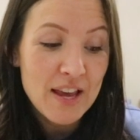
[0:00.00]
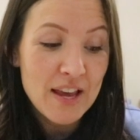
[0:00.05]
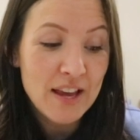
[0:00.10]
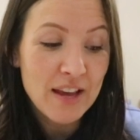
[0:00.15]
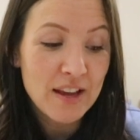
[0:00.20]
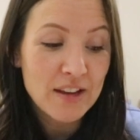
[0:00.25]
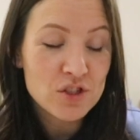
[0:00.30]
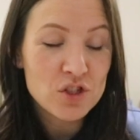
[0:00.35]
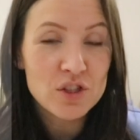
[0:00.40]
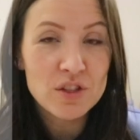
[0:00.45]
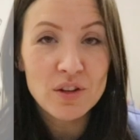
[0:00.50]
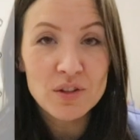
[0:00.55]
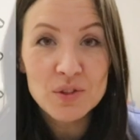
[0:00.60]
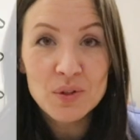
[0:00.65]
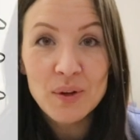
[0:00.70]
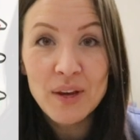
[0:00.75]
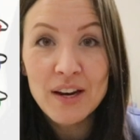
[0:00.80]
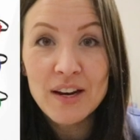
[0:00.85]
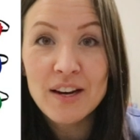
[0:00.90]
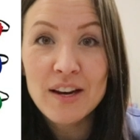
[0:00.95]
And she's
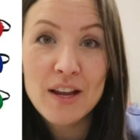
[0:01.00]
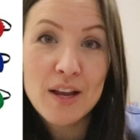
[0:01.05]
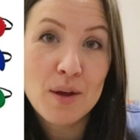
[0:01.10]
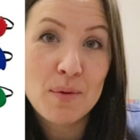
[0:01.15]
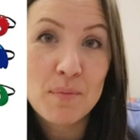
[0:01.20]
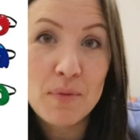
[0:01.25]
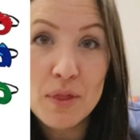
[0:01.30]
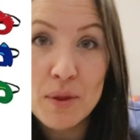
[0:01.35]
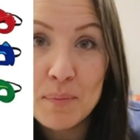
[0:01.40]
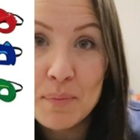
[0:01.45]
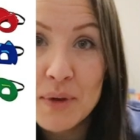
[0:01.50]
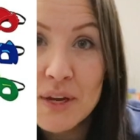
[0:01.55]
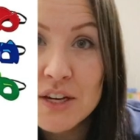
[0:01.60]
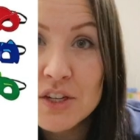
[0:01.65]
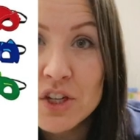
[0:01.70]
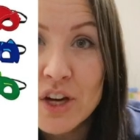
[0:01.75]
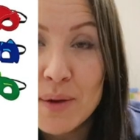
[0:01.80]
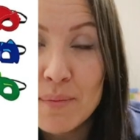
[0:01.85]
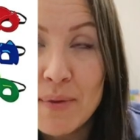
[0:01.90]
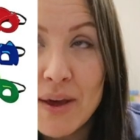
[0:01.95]
also getting him the
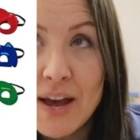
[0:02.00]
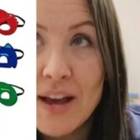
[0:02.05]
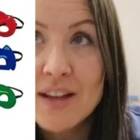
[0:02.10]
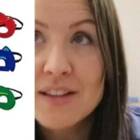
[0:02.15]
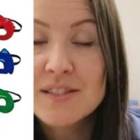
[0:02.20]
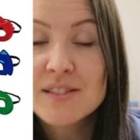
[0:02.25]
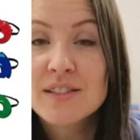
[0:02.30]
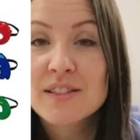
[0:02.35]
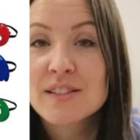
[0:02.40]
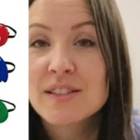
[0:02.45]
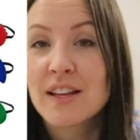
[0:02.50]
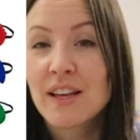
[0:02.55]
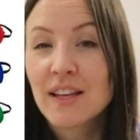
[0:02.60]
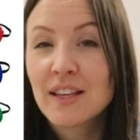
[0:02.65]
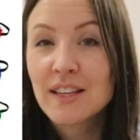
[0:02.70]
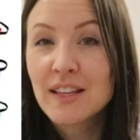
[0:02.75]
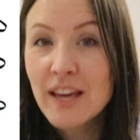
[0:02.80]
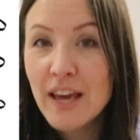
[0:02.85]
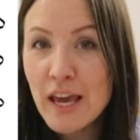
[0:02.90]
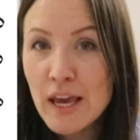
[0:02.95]
PJ masks,
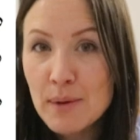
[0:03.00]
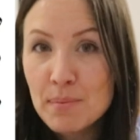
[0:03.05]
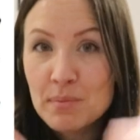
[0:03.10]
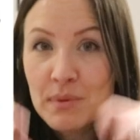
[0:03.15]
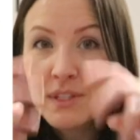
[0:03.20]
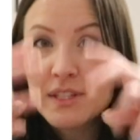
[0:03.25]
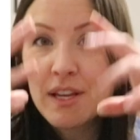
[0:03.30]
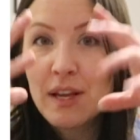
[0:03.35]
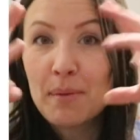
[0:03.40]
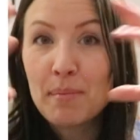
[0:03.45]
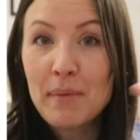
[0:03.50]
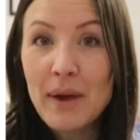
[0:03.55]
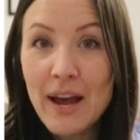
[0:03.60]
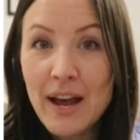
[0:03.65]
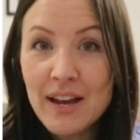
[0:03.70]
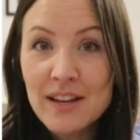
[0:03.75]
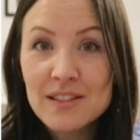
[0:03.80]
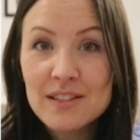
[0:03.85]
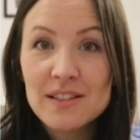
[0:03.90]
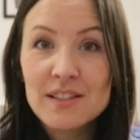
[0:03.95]
like capes and
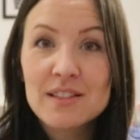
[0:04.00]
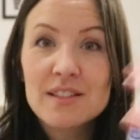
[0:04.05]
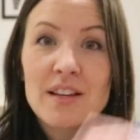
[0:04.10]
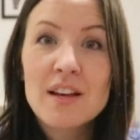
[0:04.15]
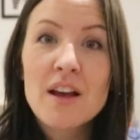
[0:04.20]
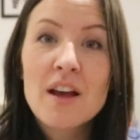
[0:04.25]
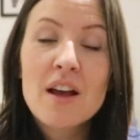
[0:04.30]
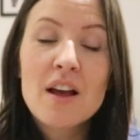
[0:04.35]
masks.